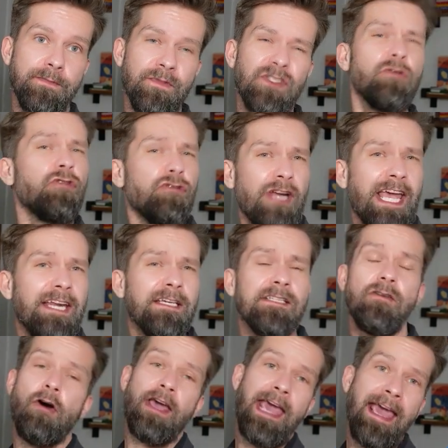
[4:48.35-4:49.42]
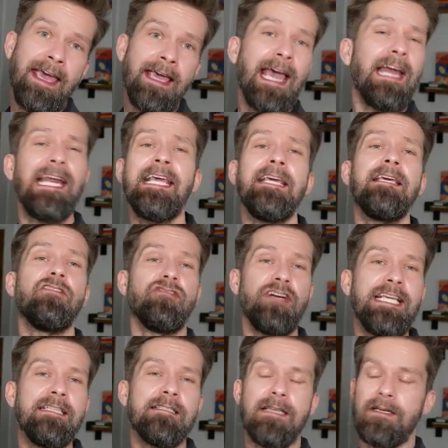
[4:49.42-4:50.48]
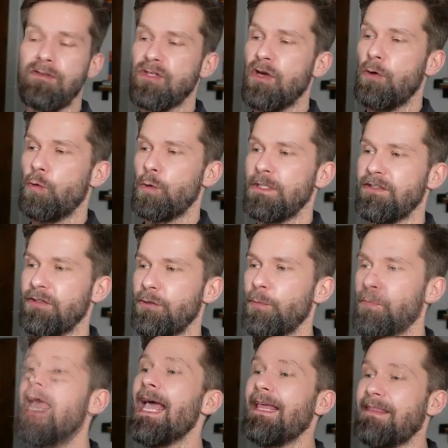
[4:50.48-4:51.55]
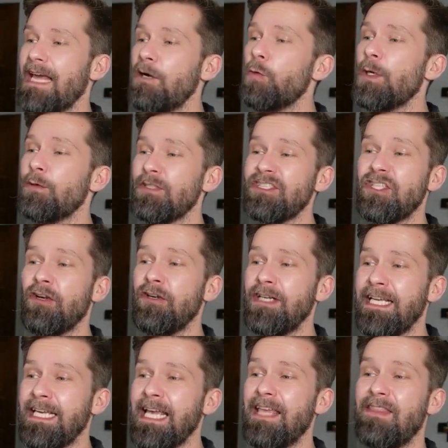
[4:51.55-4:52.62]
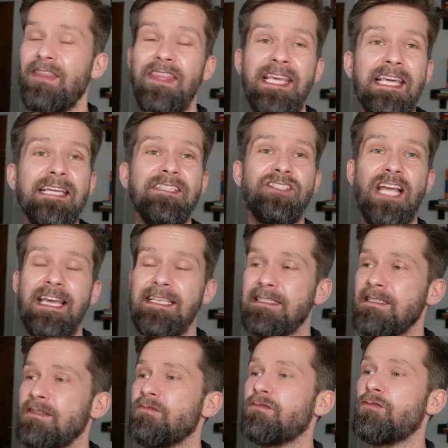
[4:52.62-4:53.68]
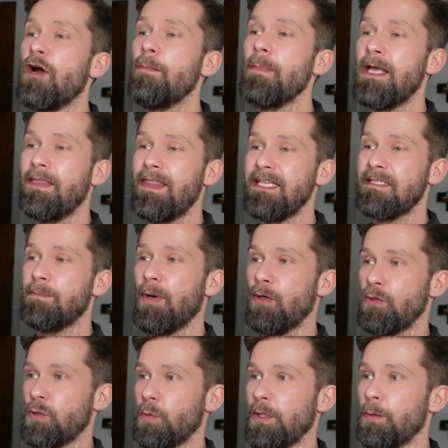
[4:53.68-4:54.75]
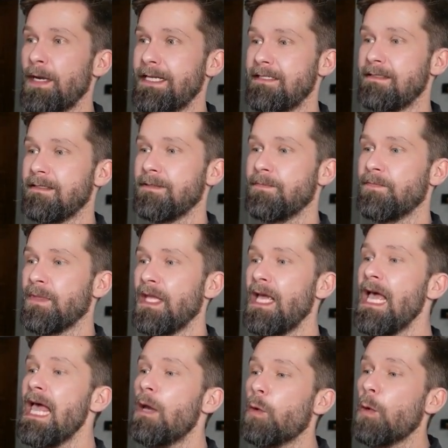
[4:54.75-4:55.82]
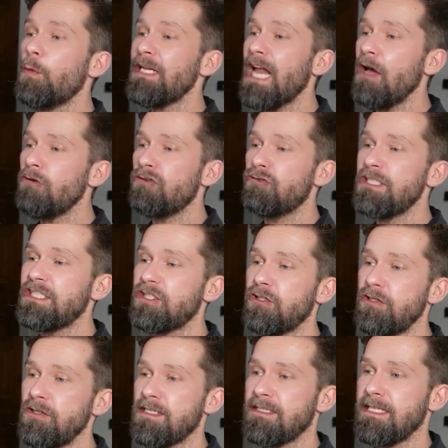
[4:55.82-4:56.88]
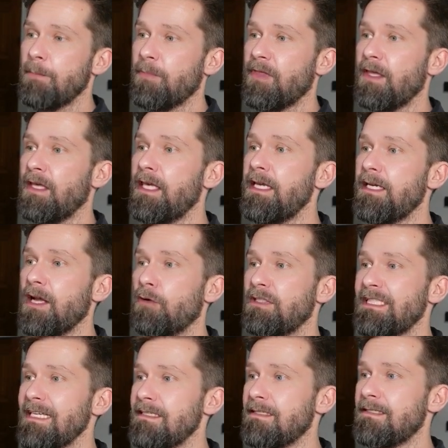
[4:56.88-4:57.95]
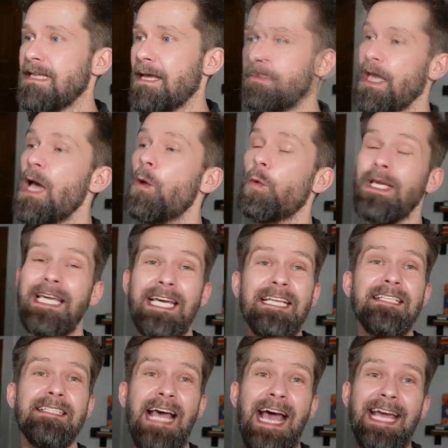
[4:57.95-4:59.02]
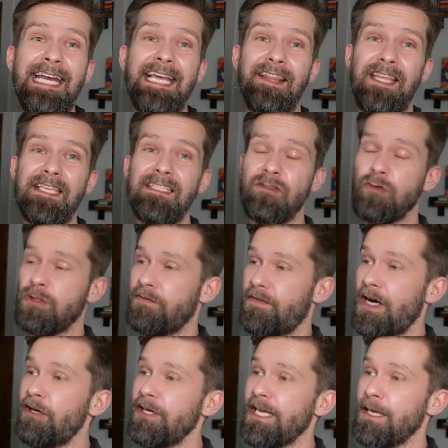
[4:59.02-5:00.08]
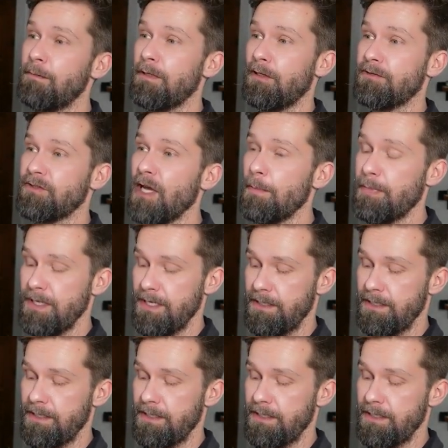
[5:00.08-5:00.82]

So created, OK, any green status code will do. And then we're returning the JSON from this post request. When we now return something here in our test step, we can assign this to a variable on top here.